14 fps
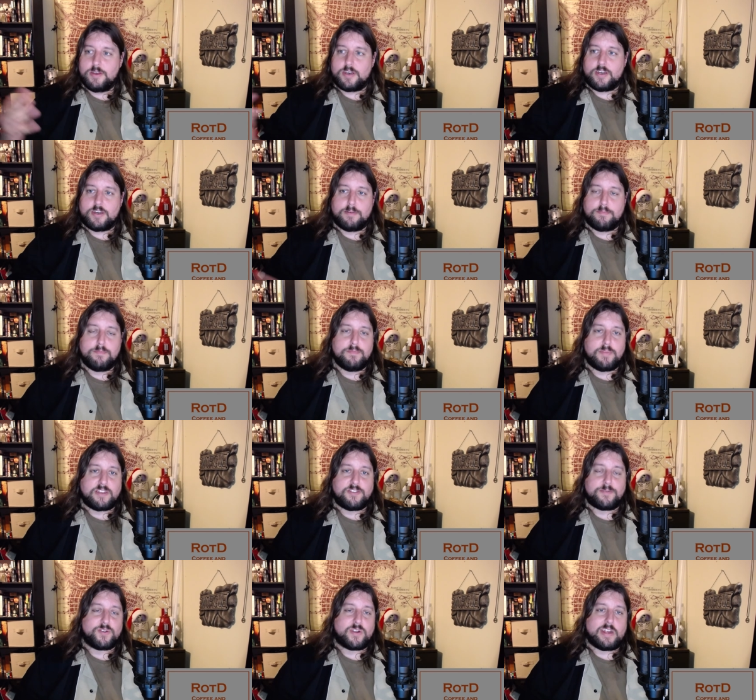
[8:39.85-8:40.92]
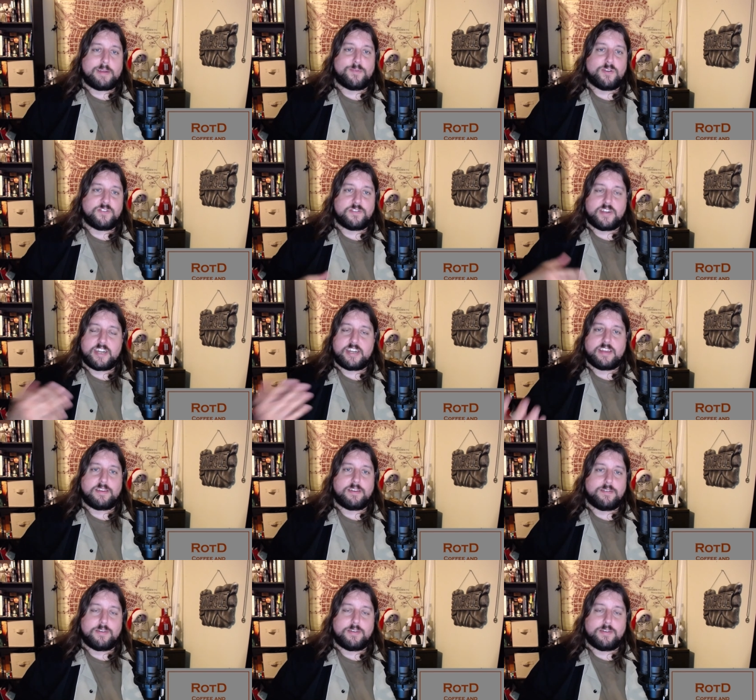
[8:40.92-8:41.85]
uh, my subscribers and any,